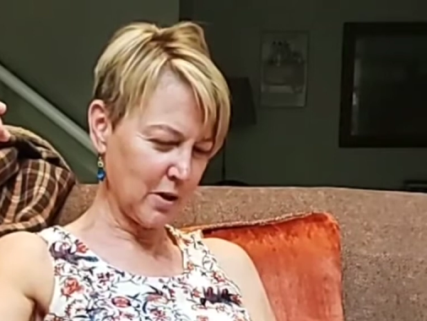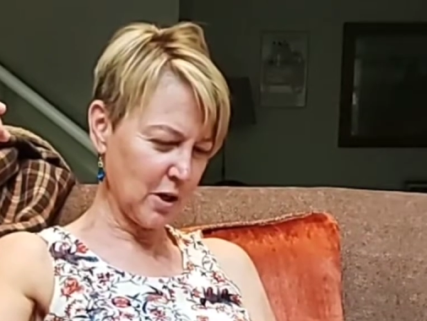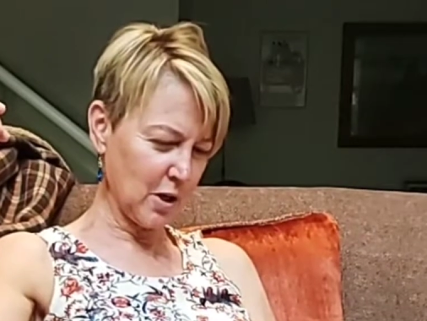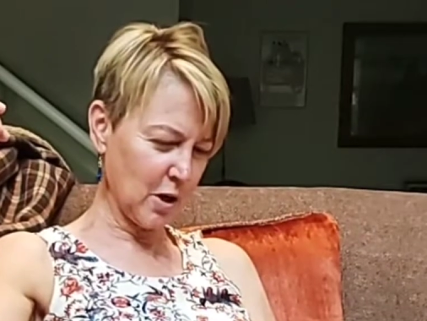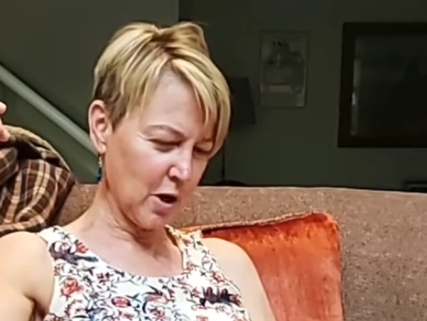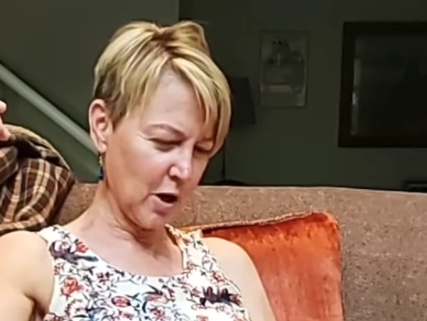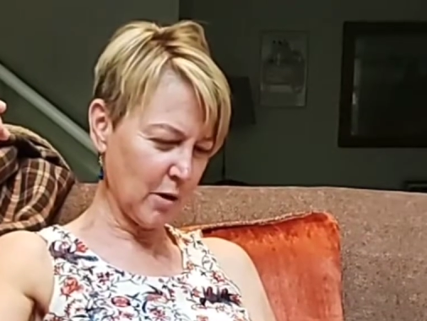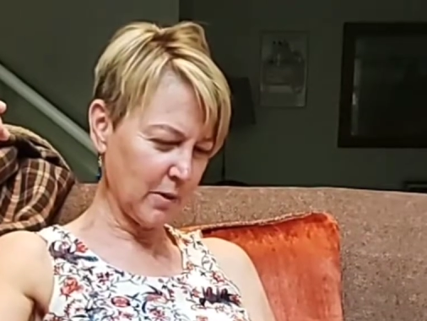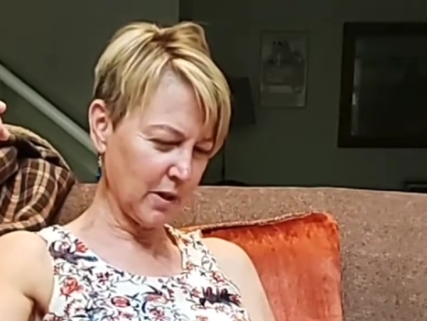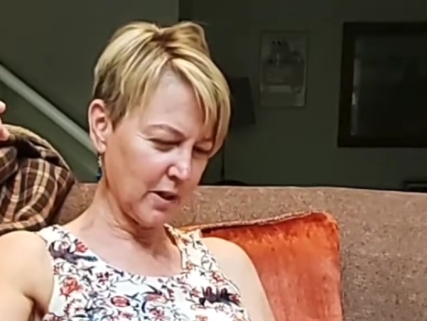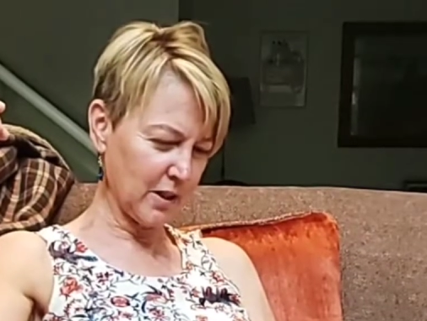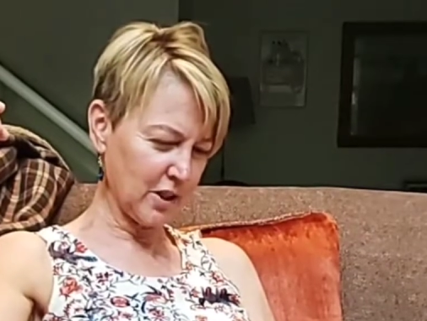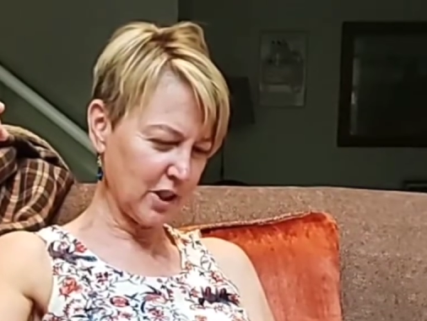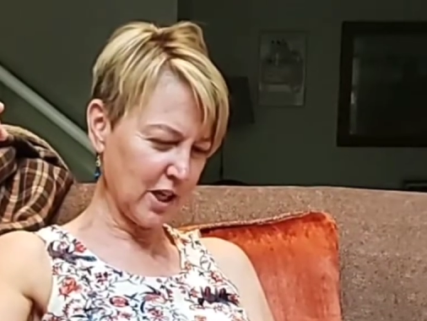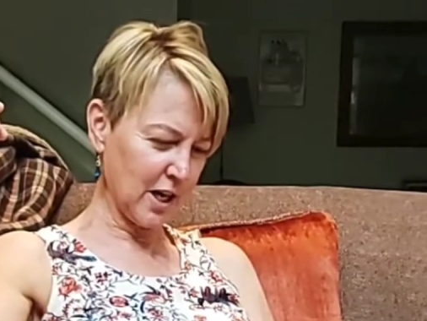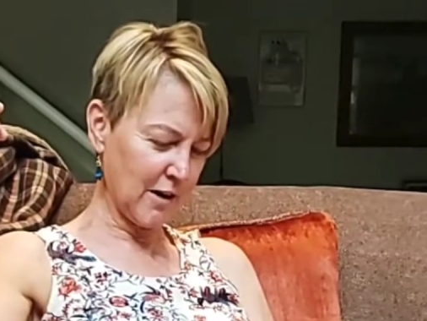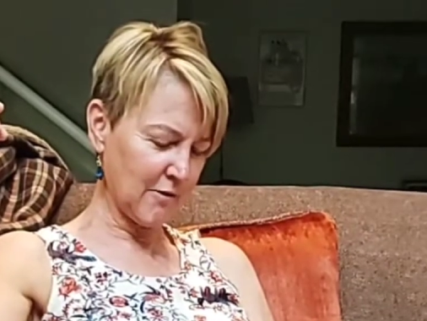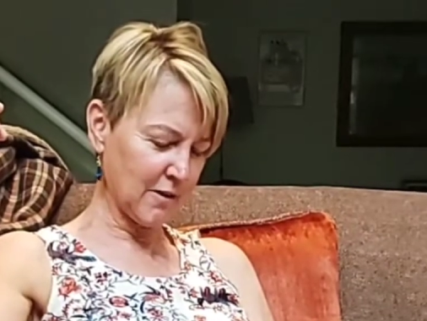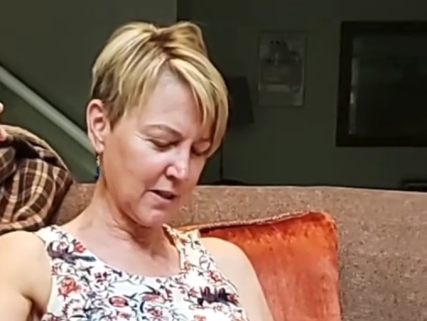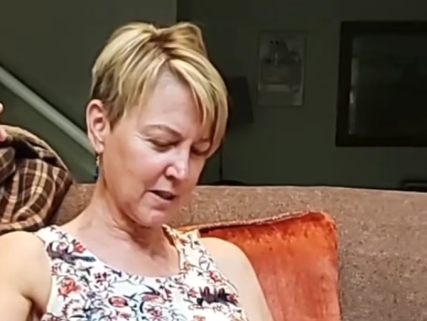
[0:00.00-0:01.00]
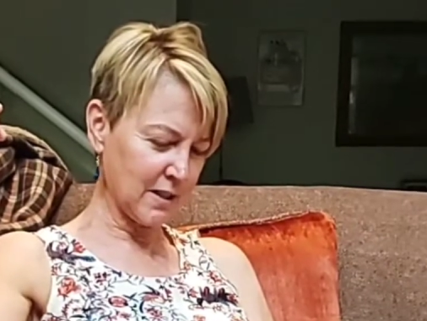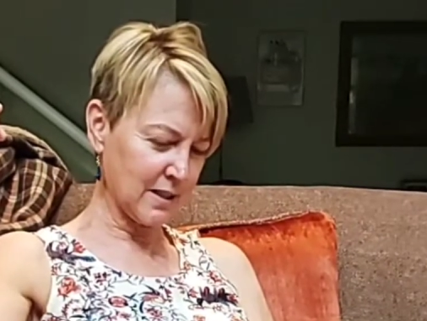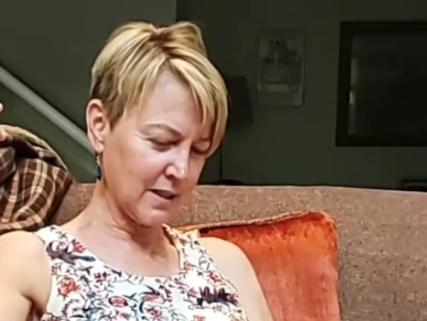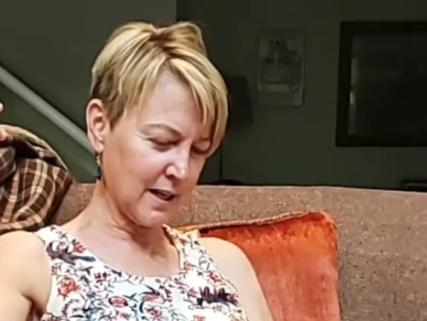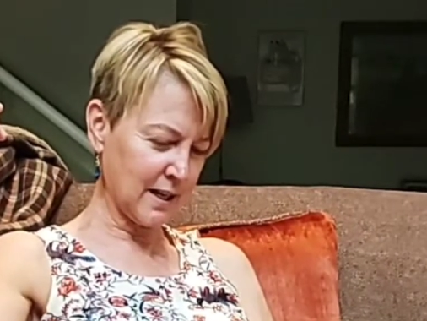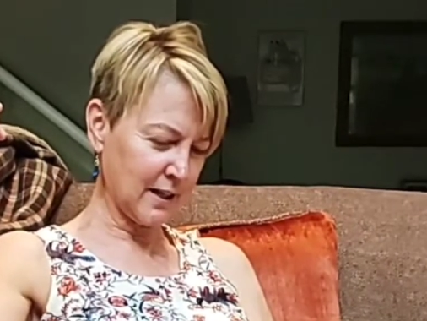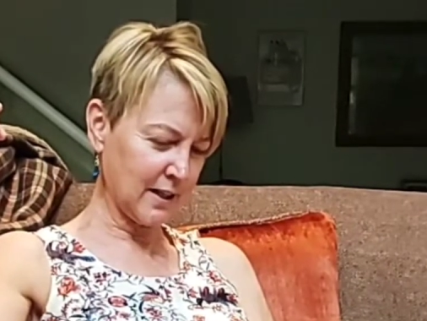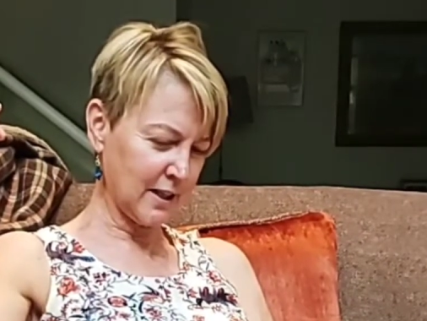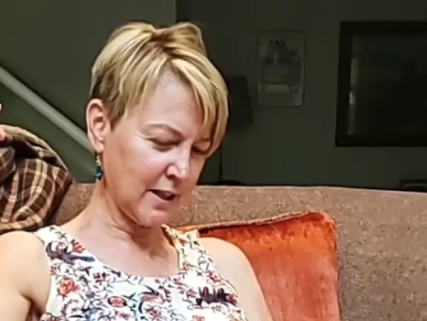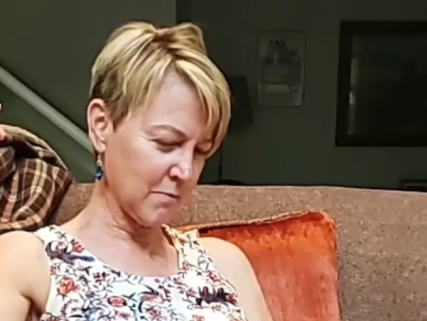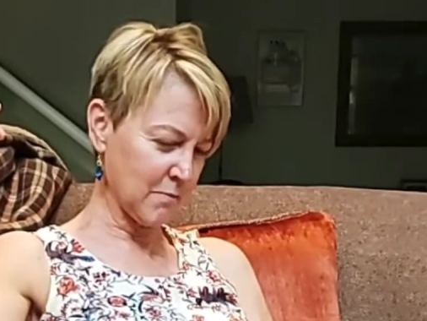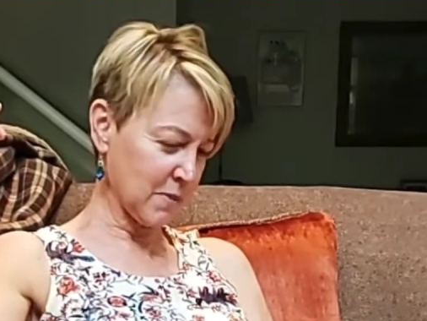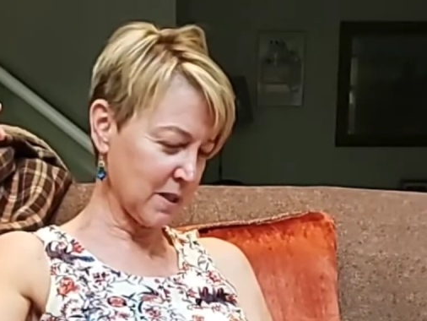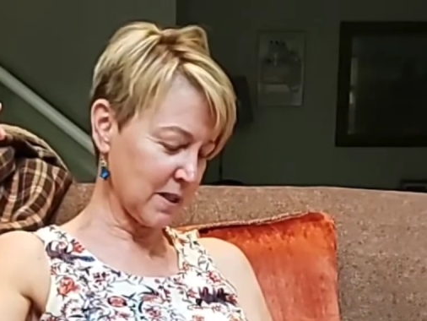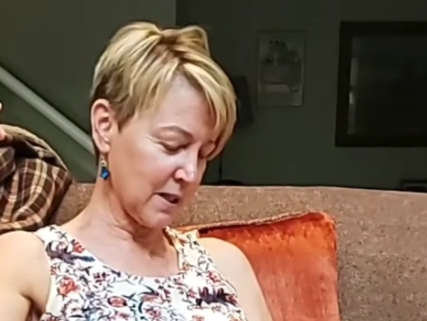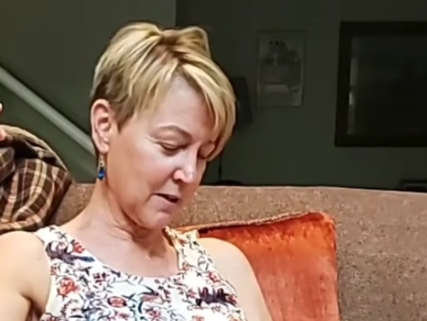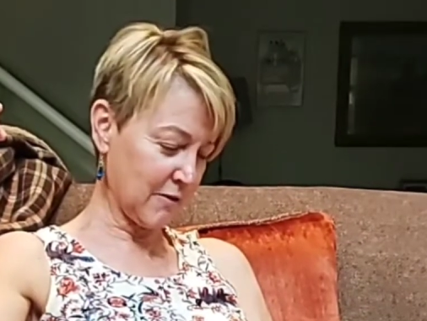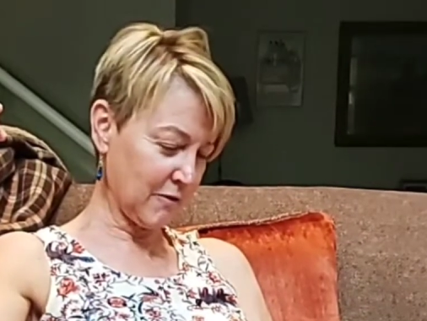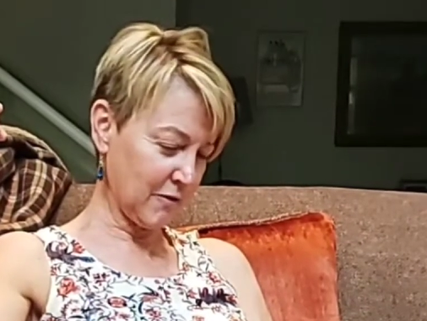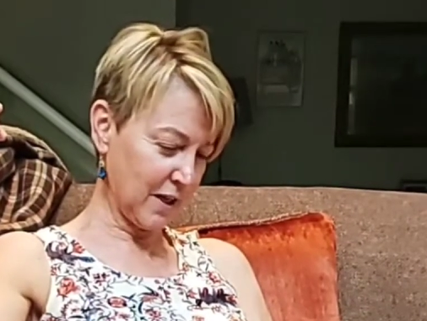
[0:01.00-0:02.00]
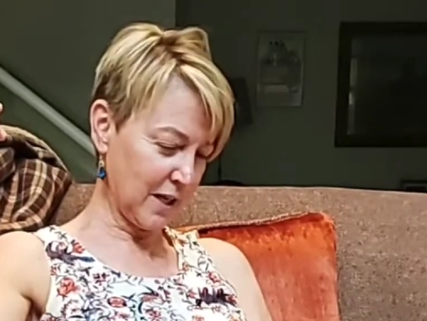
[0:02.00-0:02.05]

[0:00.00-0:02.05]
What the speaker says: arm of the chair and settled himself